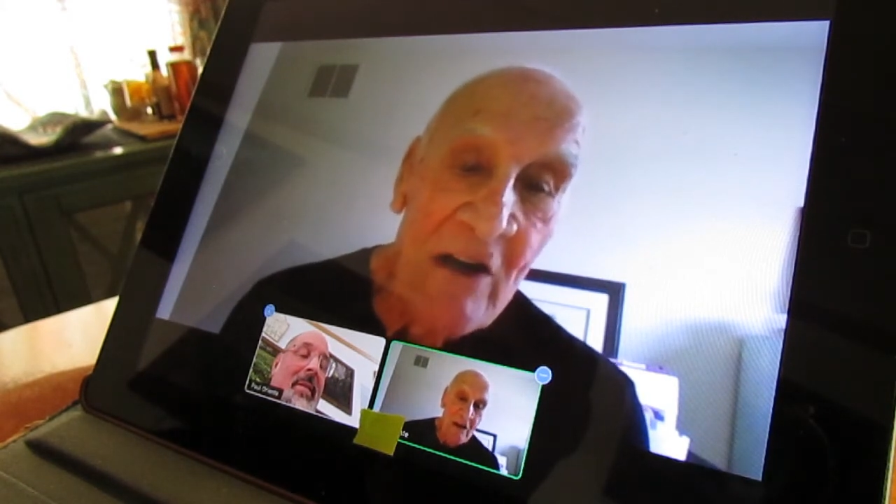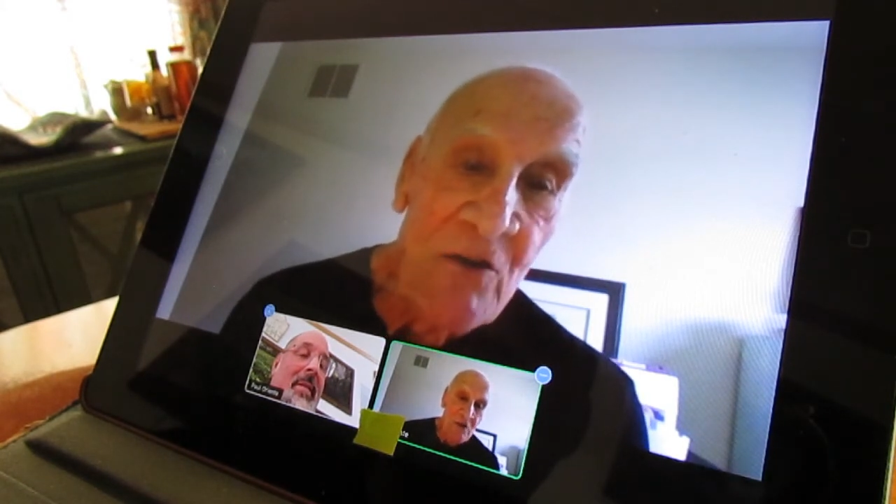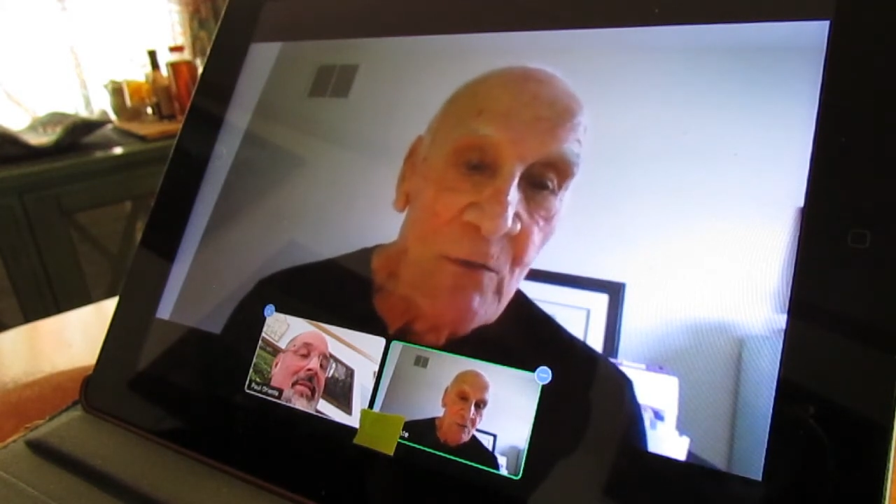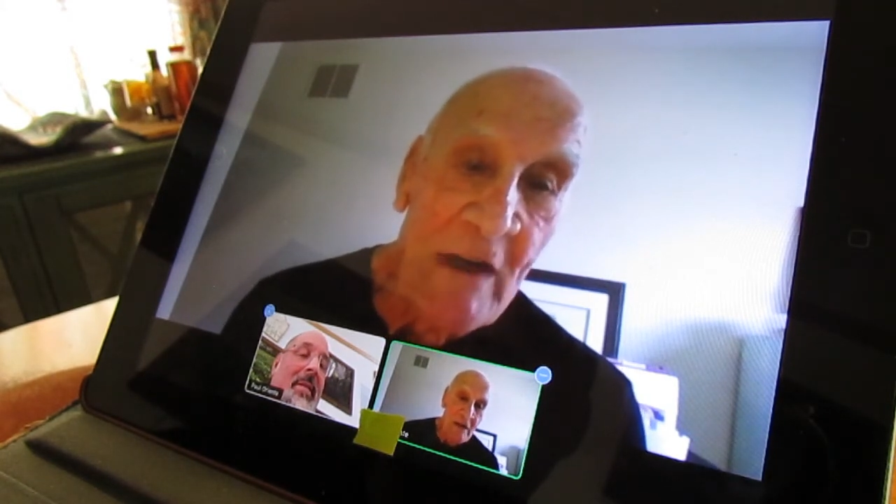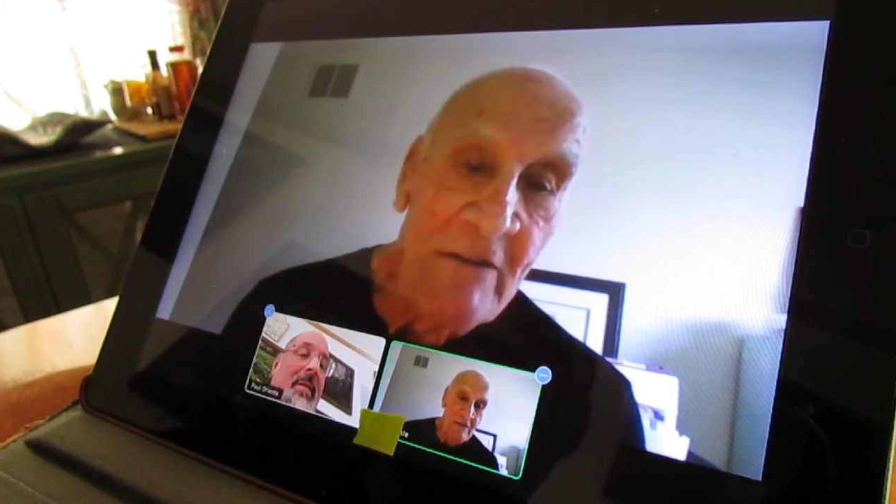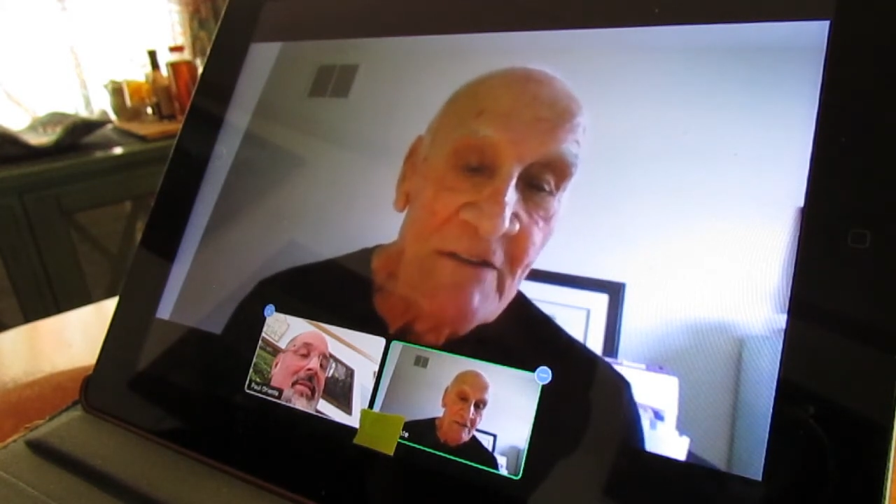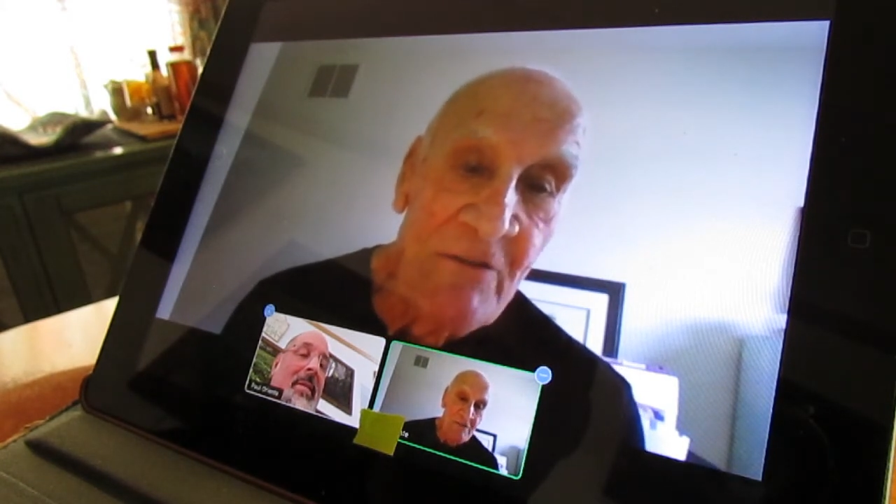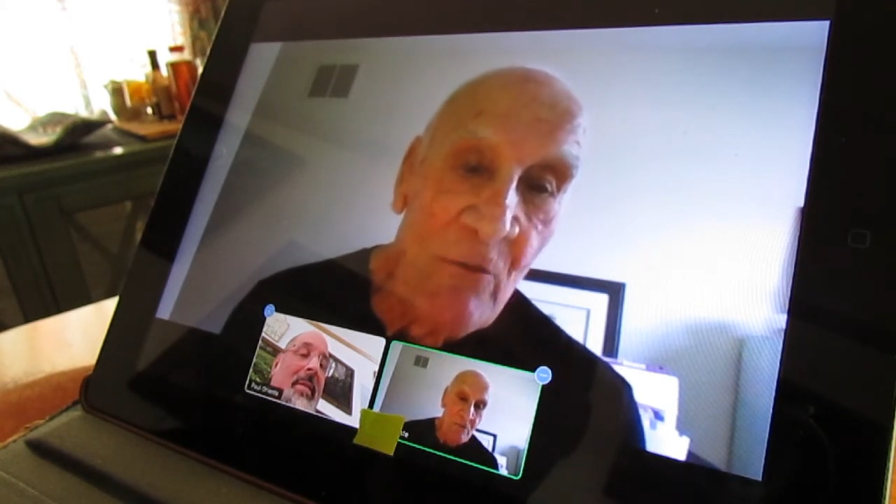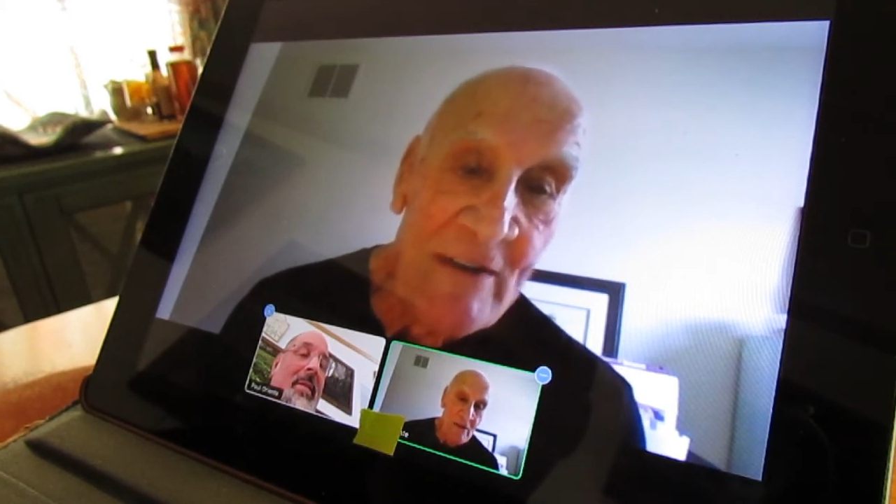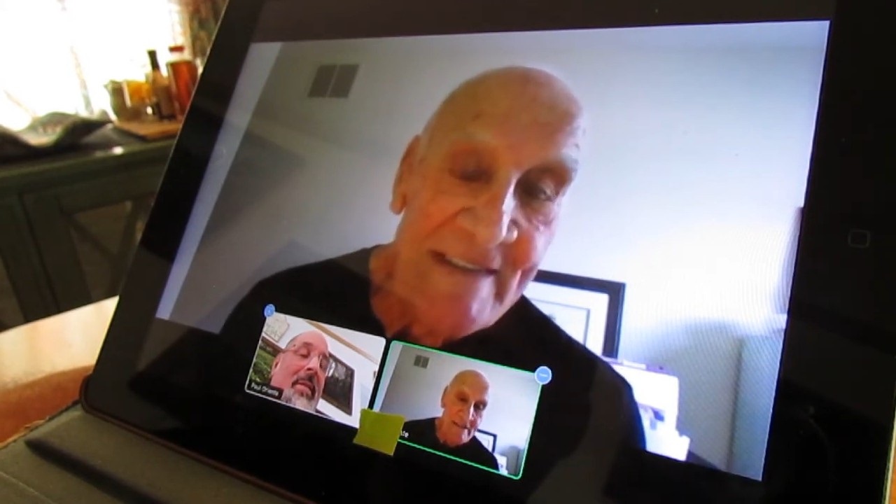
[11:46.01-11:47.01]
12
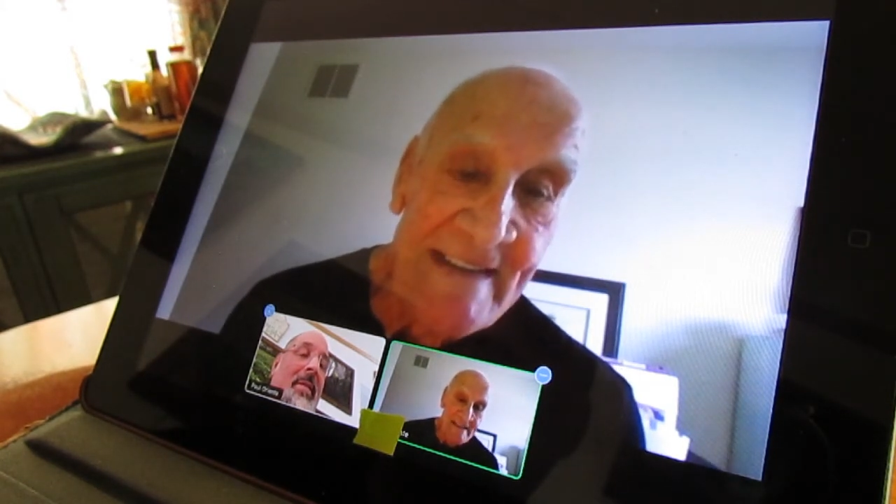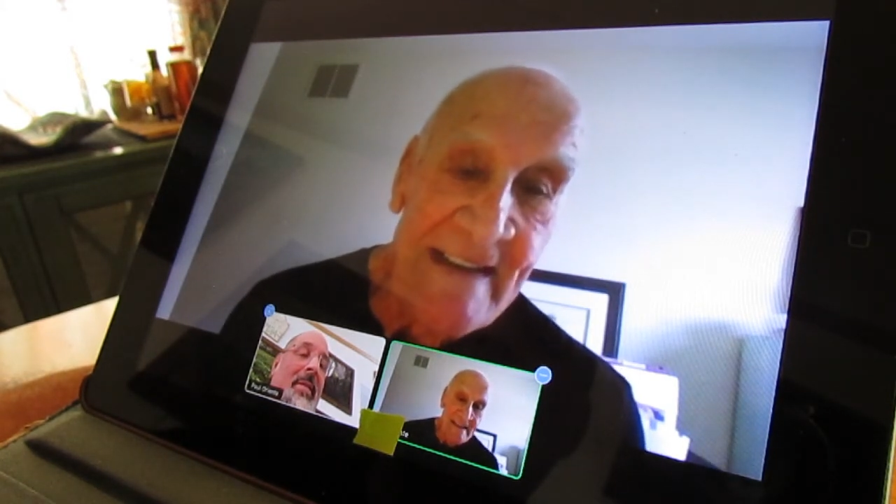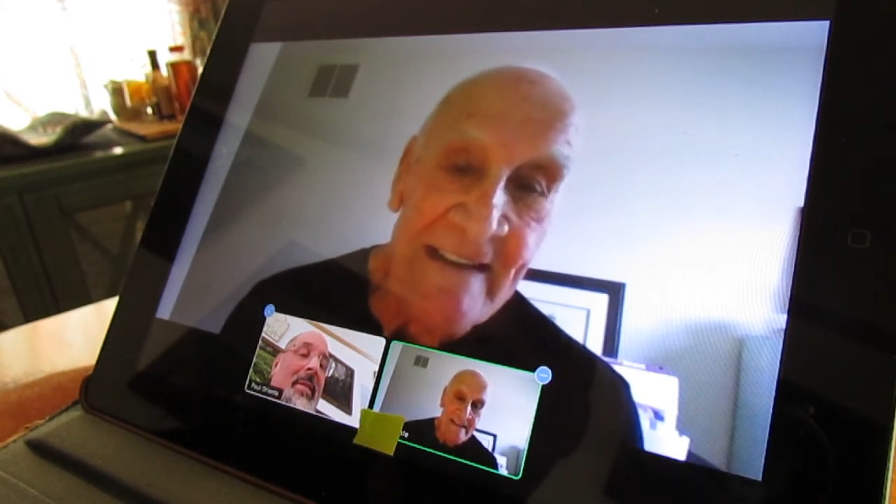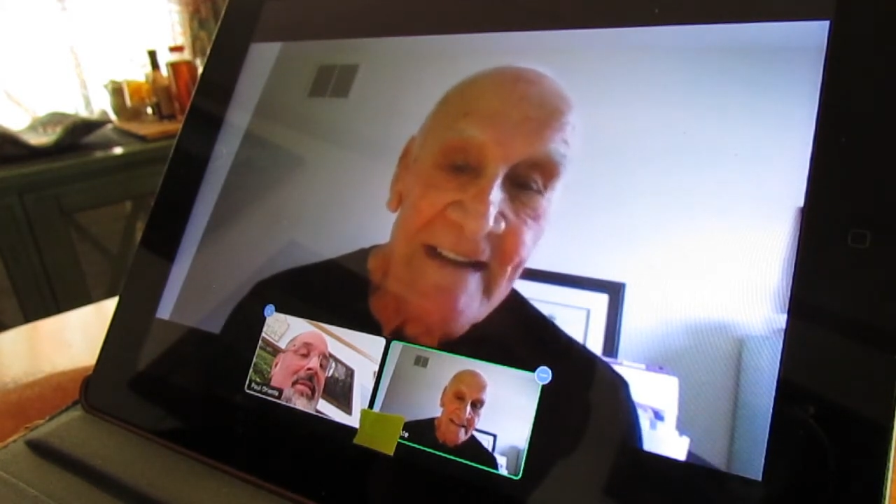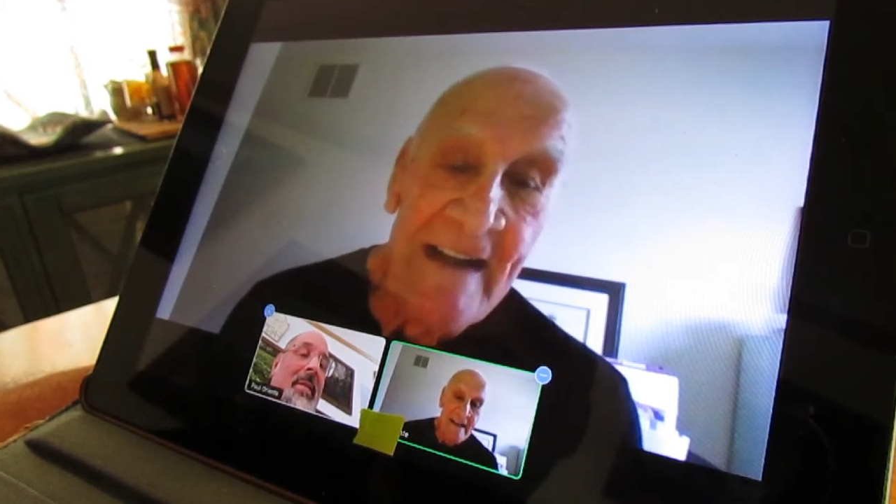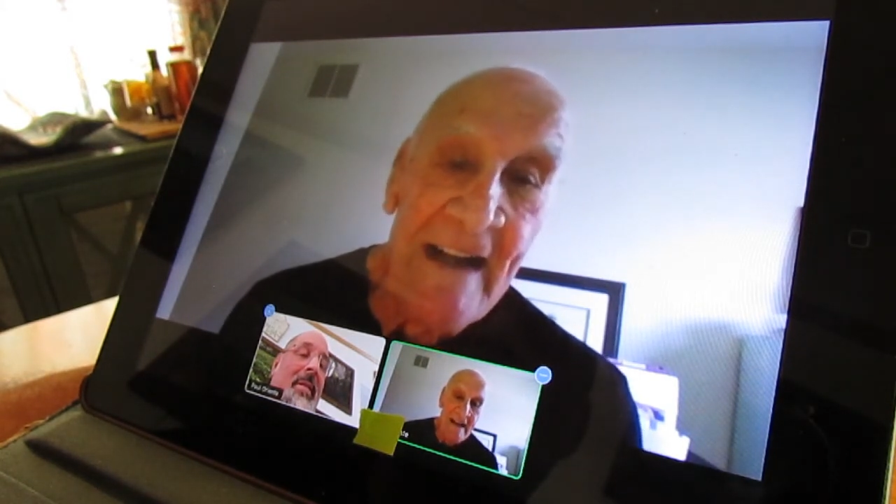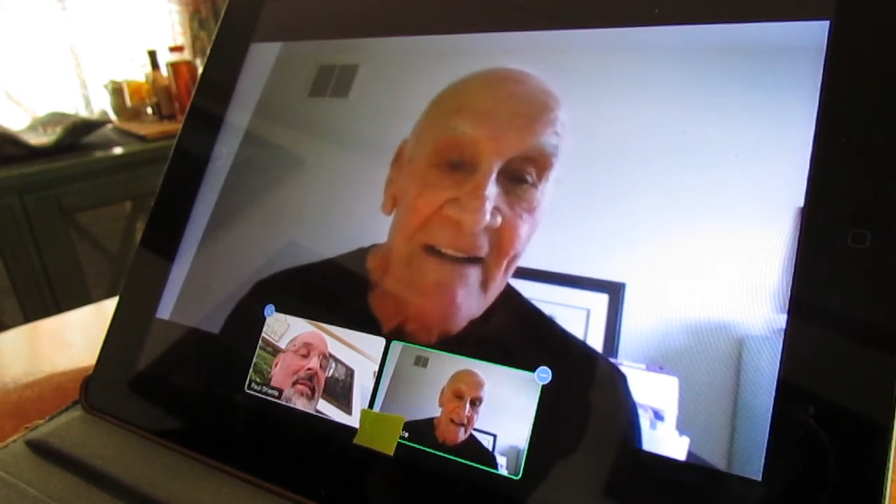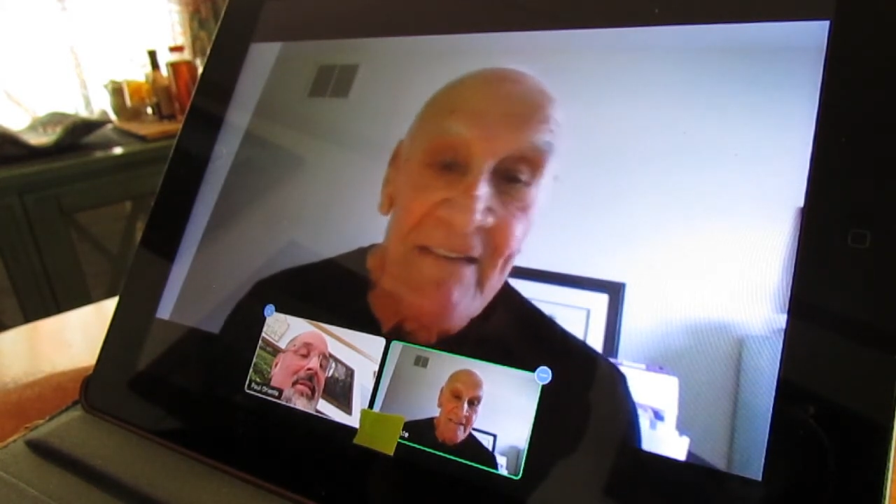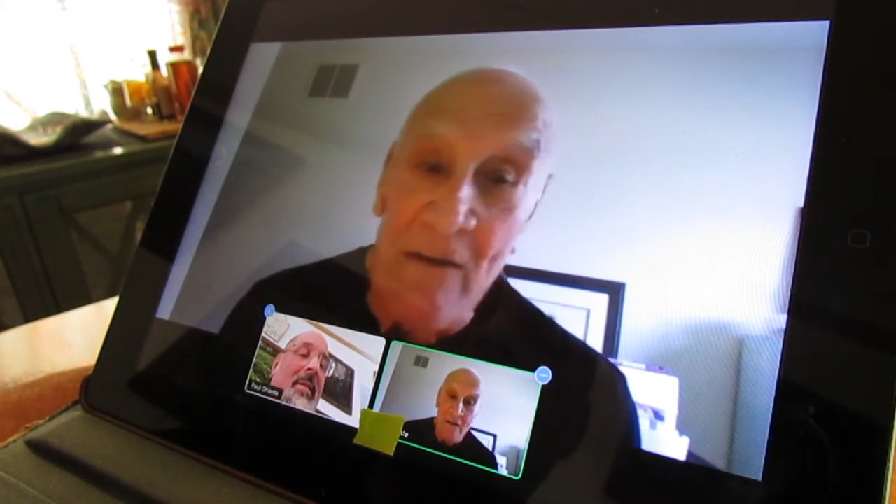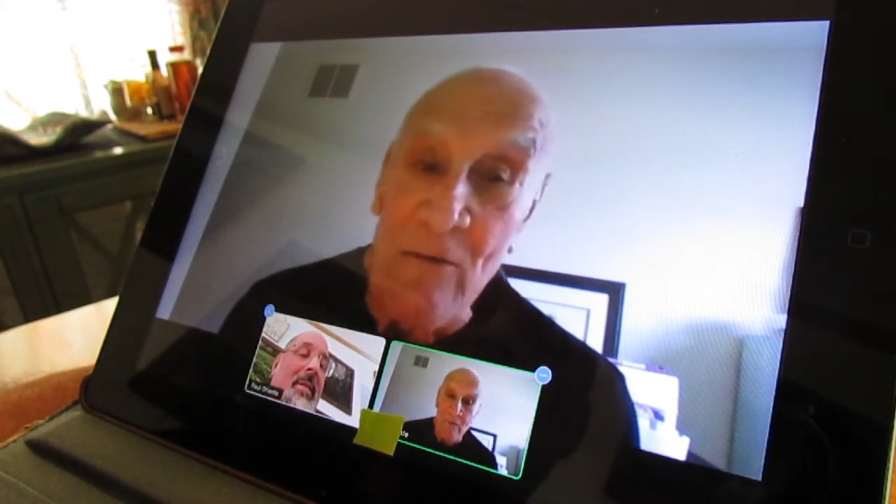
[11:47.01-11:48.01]
and 14.
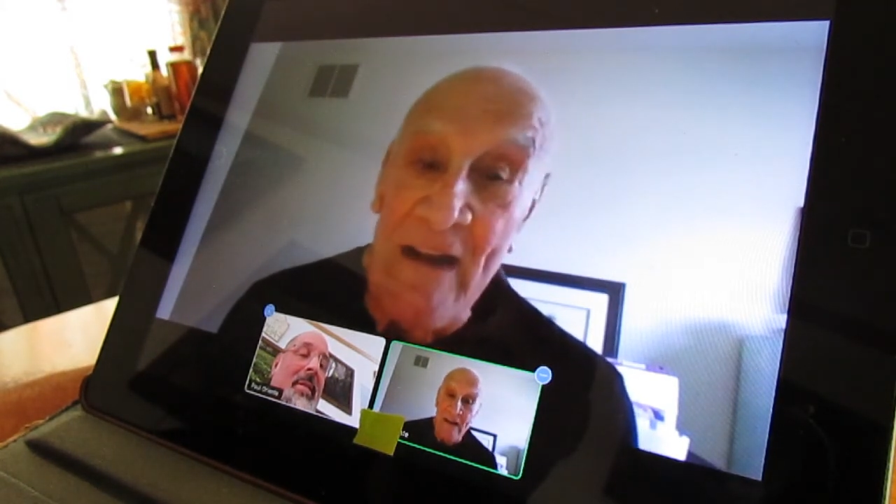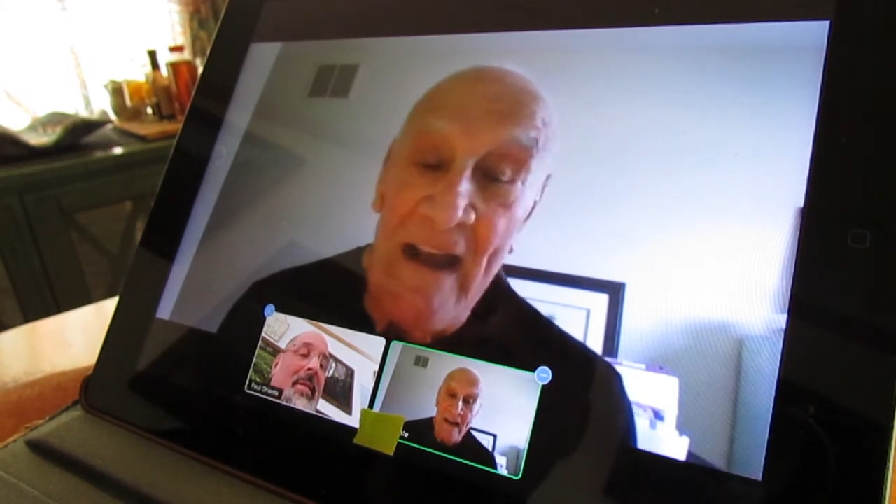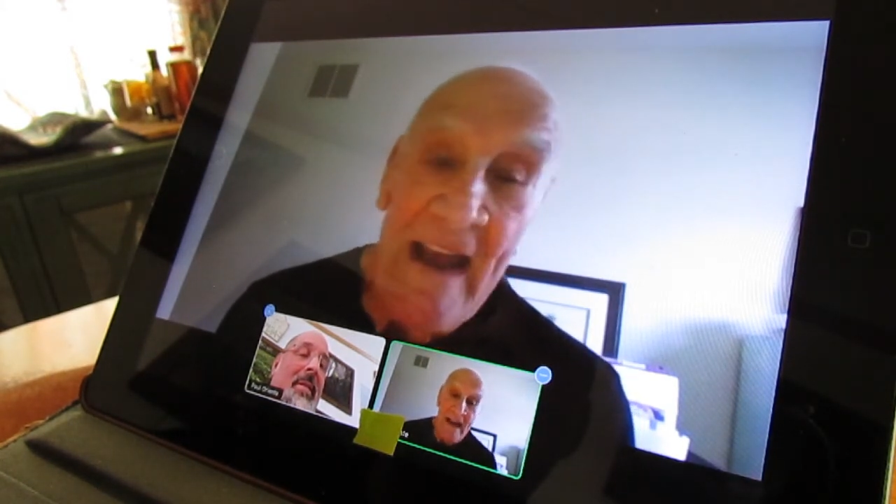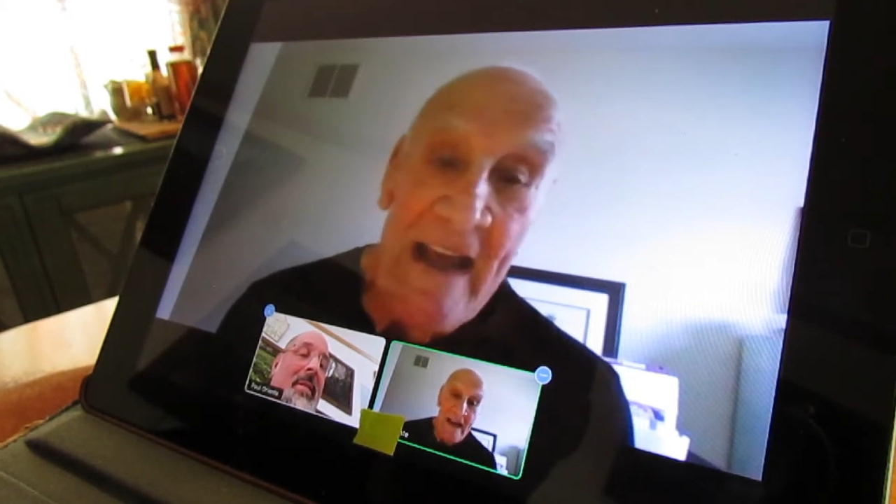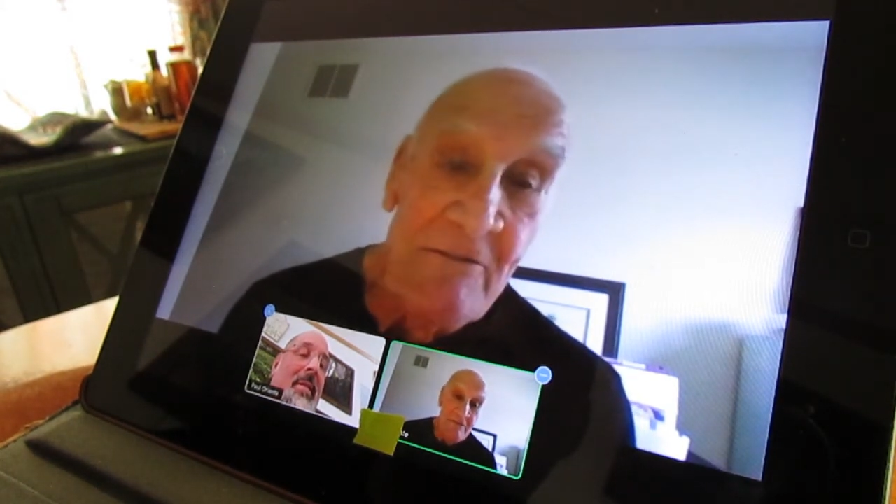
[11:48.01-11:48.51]
They were there